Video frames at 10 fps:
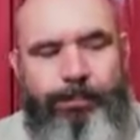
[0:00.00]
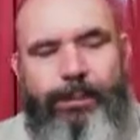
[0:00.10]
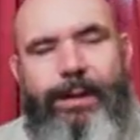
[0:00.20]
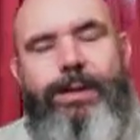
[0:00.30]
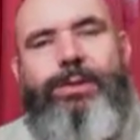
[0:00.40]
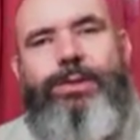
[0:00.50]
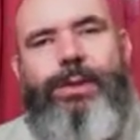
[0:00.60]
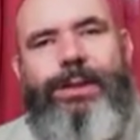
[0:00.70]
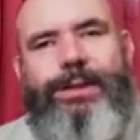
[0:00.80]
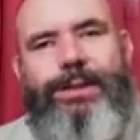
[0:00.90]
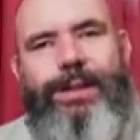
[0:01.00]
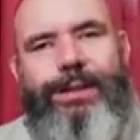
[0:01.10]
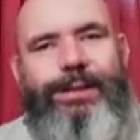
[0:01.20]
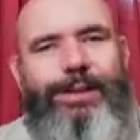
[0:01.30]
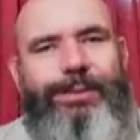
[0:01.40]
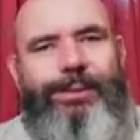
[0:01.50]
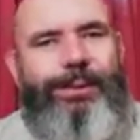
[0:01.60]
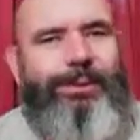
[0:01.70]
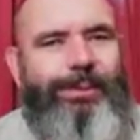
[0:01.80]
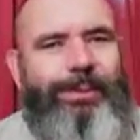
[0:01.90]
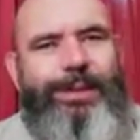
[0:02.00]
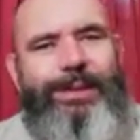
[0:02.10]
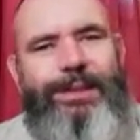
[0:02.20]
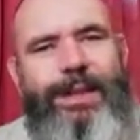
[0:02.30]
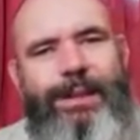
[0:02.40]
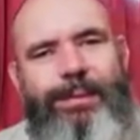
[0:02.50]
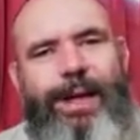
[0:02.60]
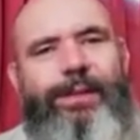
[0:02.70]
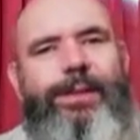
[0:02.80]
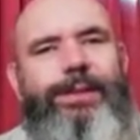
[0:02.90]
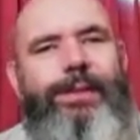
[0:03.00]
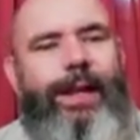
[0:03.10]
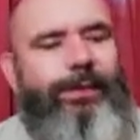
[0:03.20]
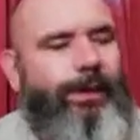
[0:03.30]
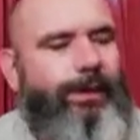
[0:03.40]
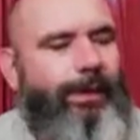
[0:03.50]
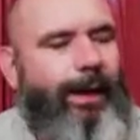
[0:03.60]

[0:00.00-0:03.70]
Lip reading: then surely the side notes would not all be the same, and the